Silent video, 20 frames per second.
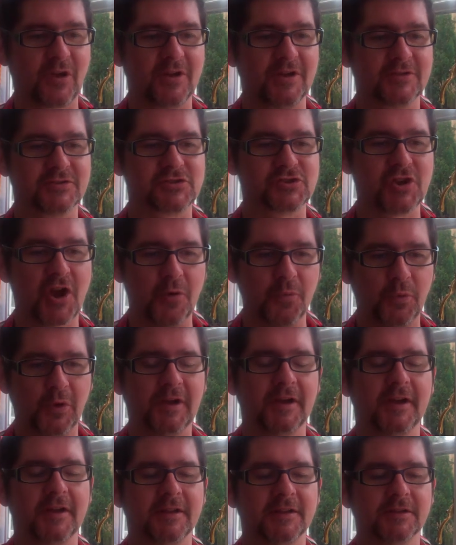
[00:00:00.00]
So
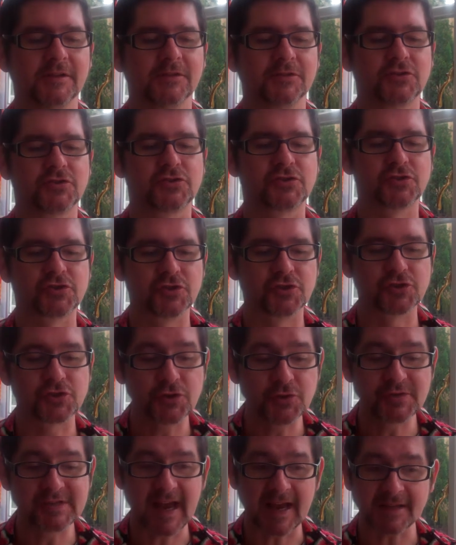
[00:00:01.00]
the
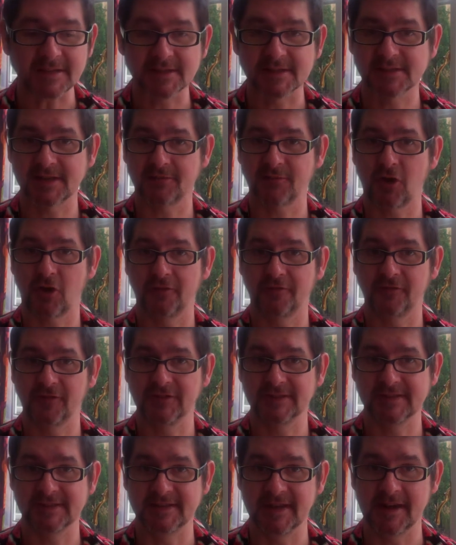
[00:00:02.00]
2 tasks I've got for you
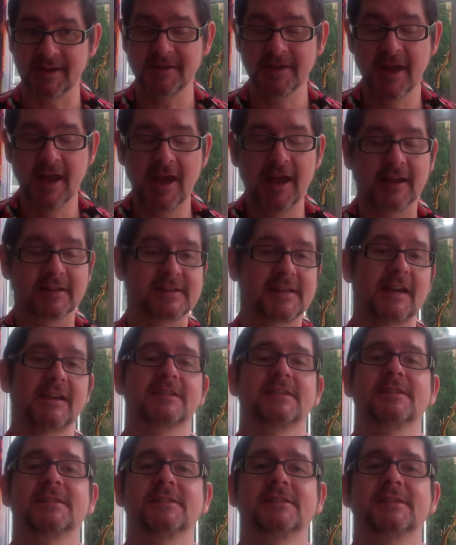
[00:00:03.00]
today are
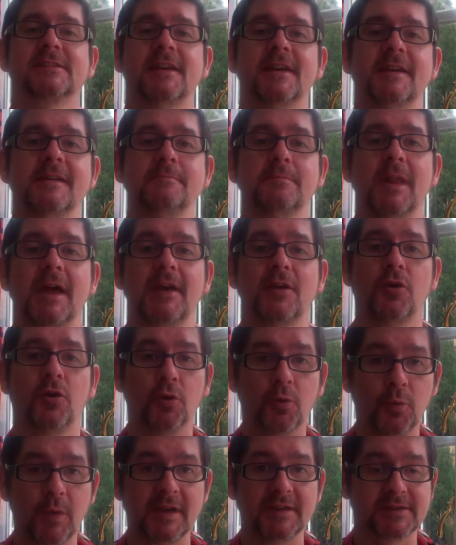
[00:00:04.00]
tasks like
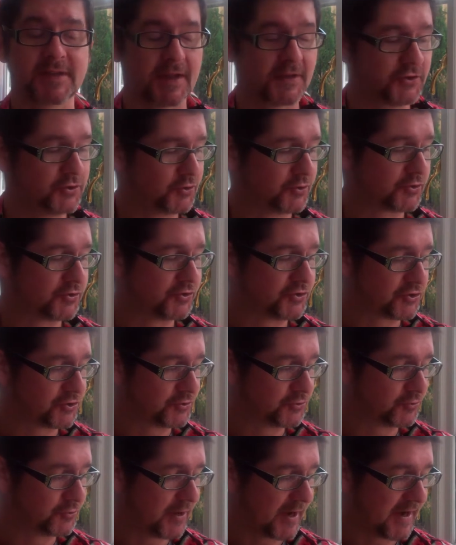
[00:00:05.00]
always that you can
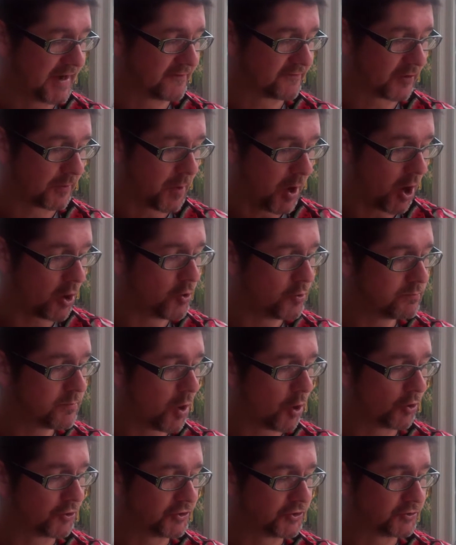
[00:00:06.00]
do from home
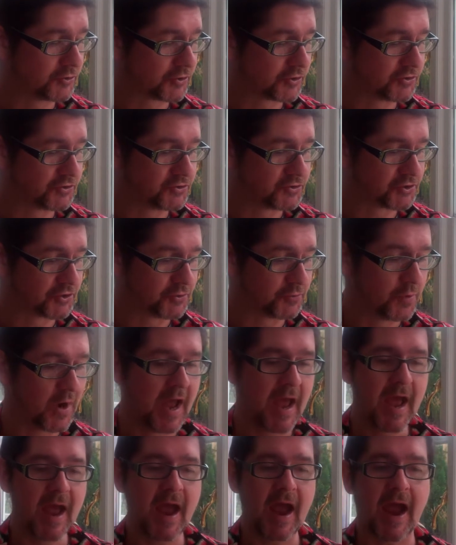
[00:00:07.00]
or you can do
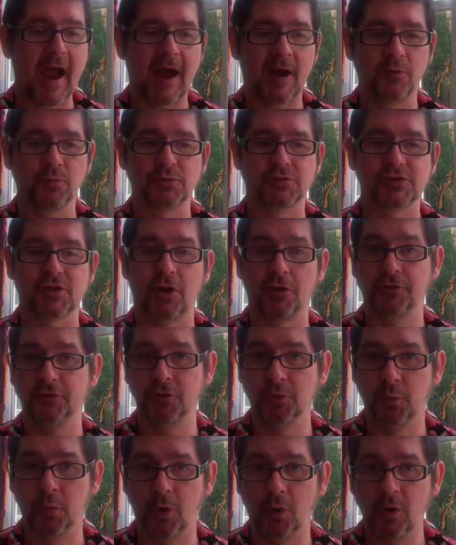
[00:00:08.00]
out on
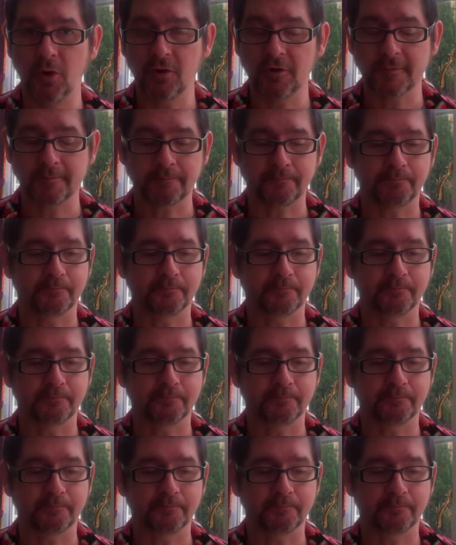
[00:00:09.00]
your walk.